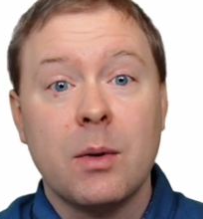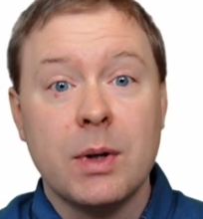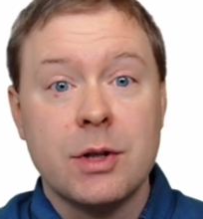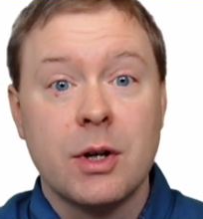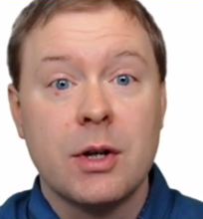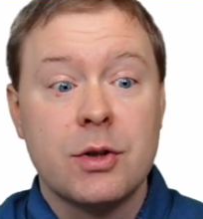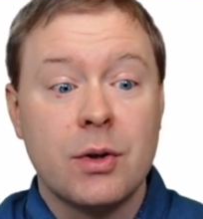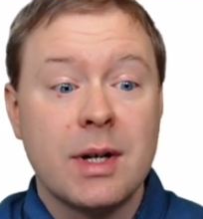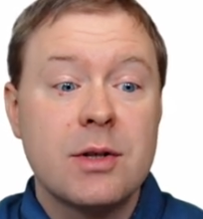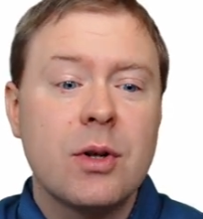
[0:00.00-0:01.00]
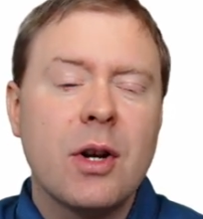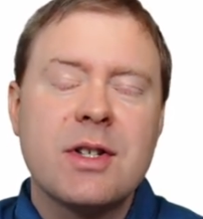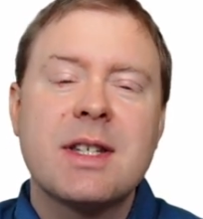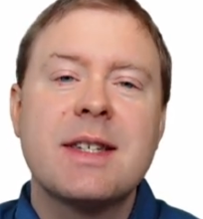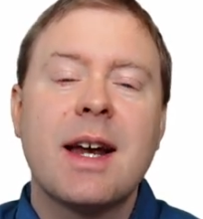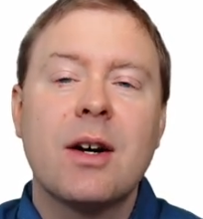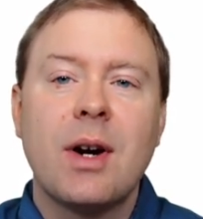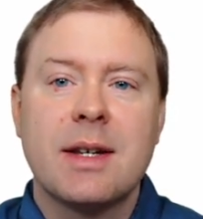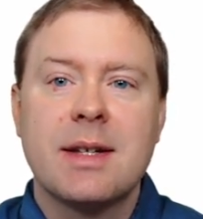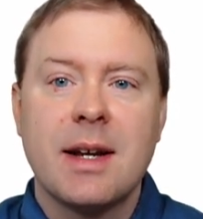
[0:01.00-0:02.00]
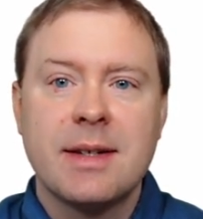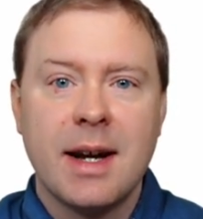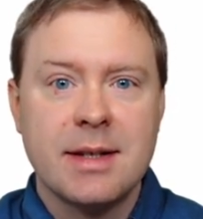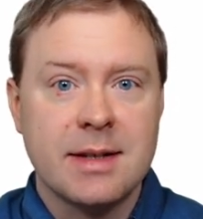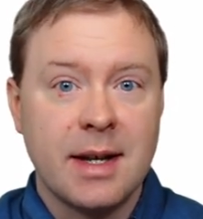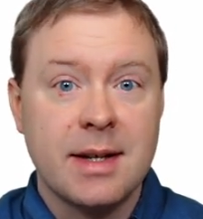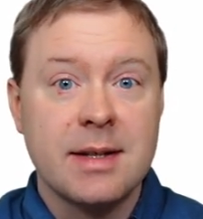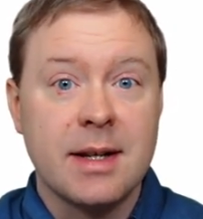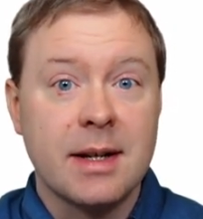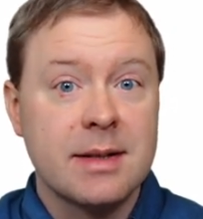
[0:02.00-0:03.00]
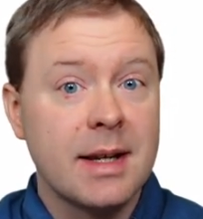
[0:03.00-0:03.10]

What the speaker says: a researcher is to not stare at citation statistics,